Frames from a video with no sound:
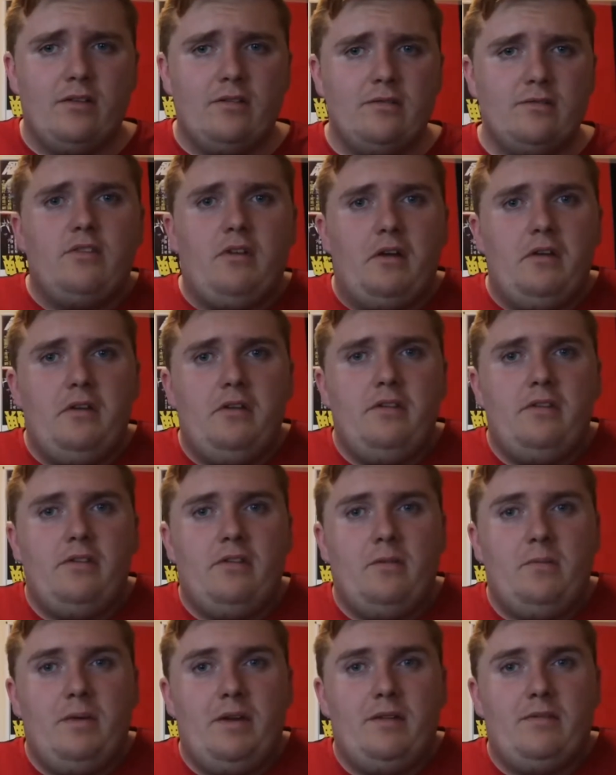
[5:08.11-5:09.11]
So I know this
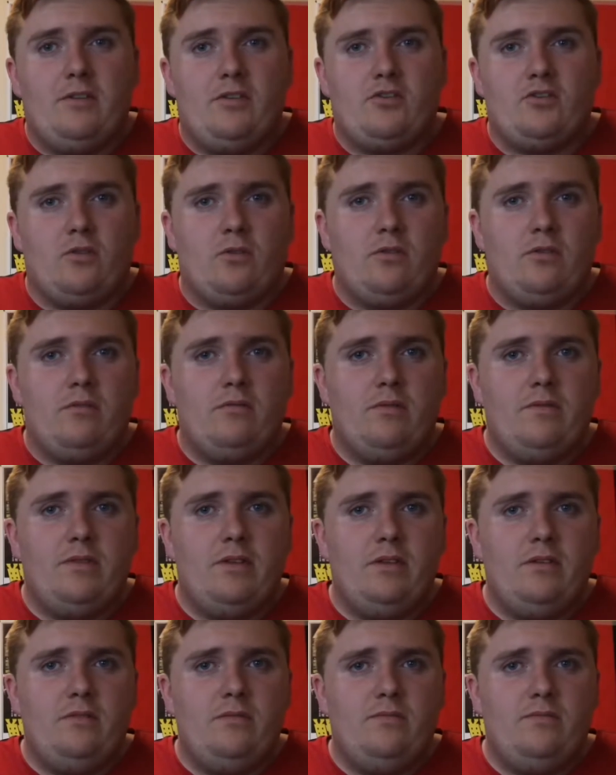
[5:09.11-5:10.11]
is a bit of a shorter
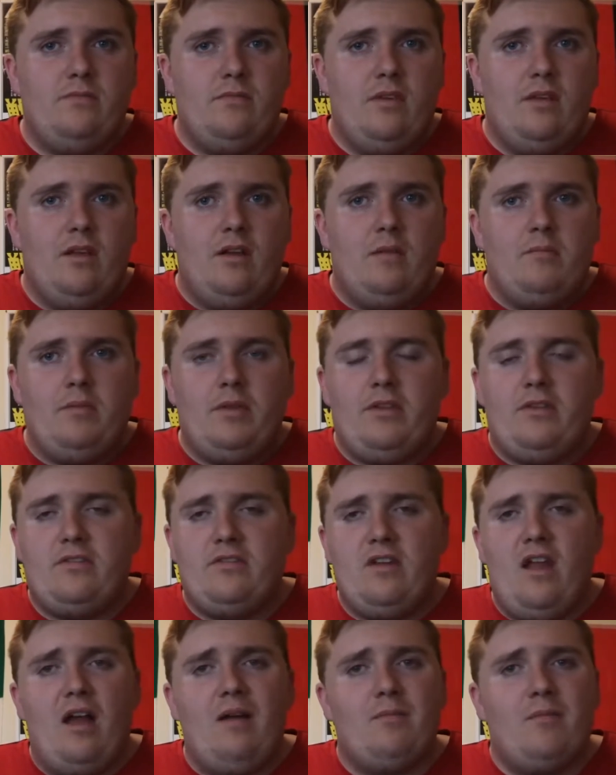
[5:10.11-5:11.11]
review, but there's
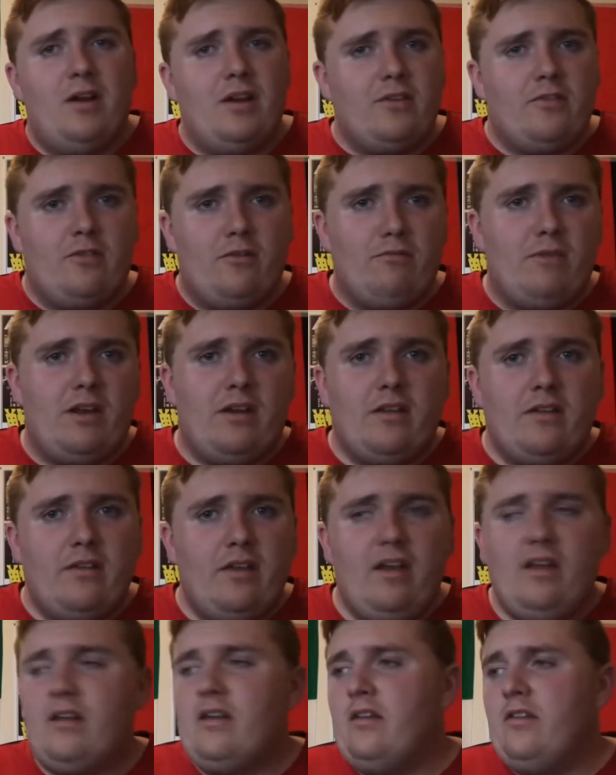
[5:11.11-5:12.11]
not much for me to
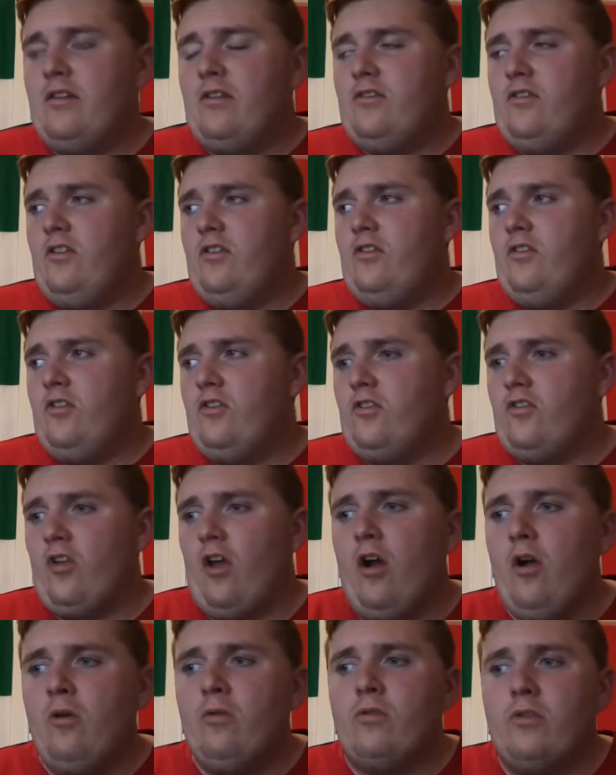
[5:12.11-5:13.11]
say because it's just
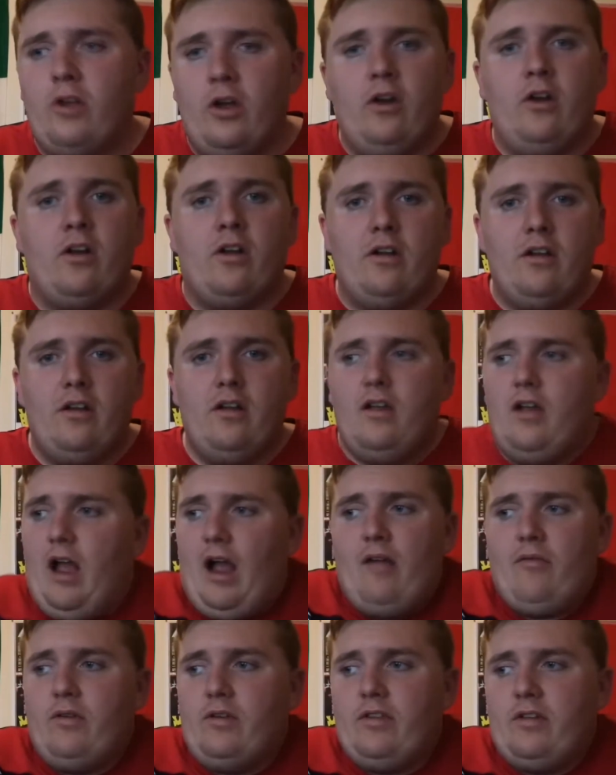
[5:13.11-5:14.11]
so good.
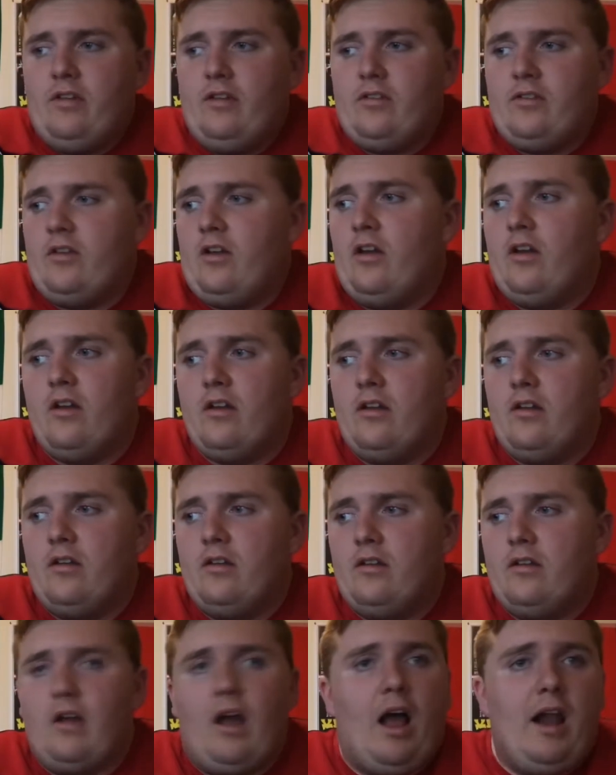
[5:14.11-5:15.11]
Everything is good.
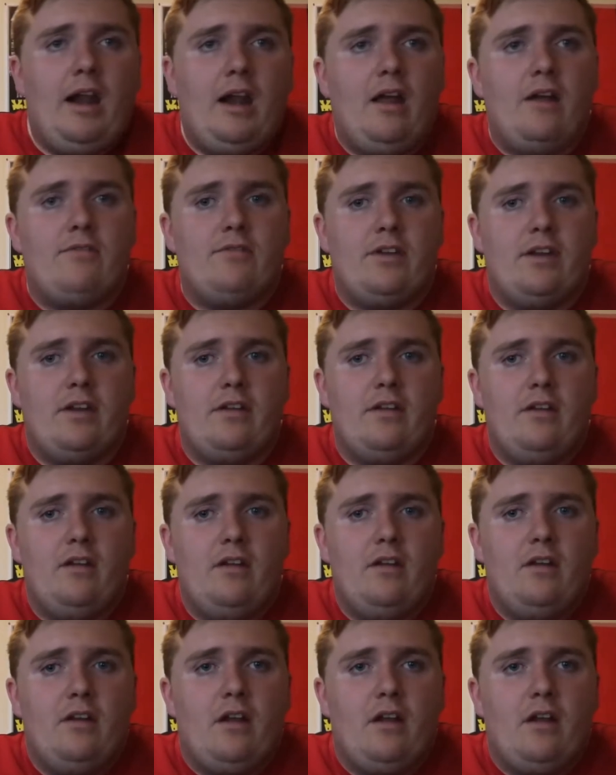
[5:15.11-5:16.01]
I loved it.